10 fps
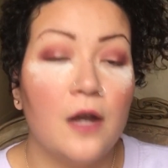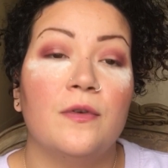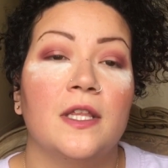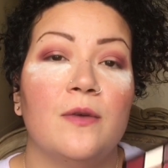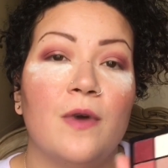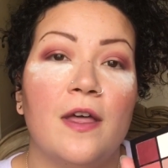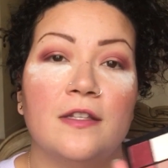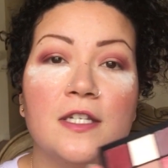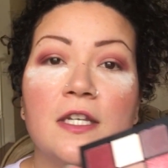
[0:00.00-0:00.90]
really want